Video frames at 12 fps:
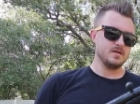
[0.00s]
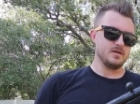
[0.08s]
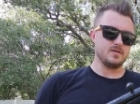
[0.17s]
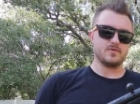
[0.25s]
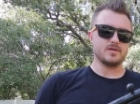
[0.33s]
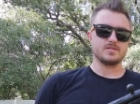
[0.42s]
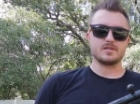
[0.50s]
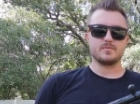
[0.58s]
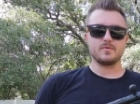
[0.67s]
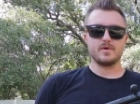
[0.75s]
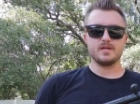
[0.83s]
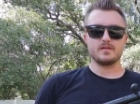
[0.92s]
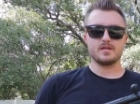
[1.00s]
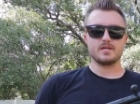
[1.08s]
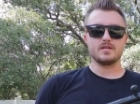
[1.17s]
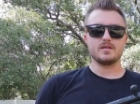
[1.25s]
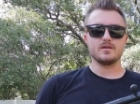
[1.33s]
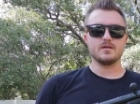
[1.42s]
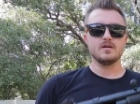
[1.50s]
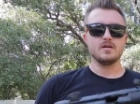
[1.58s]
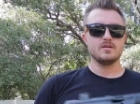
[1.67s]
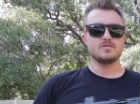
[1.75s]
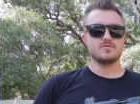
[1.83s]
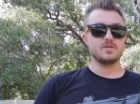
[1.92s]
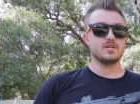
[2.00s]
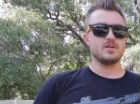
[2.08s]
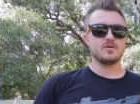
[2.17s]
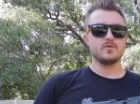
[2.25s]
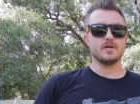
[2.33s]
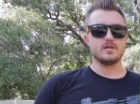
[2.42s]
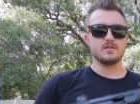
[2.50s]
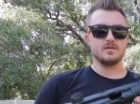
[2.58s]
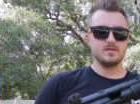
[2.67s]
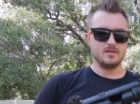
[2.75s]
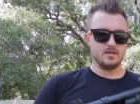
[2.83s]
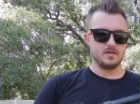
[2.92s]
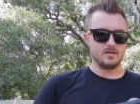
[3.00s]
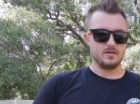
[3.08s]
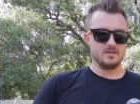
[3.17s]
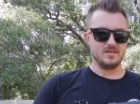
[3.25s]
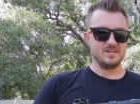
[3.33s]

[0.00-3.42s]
otherwise you're gonna be waiting like a year it's a really long wait uh,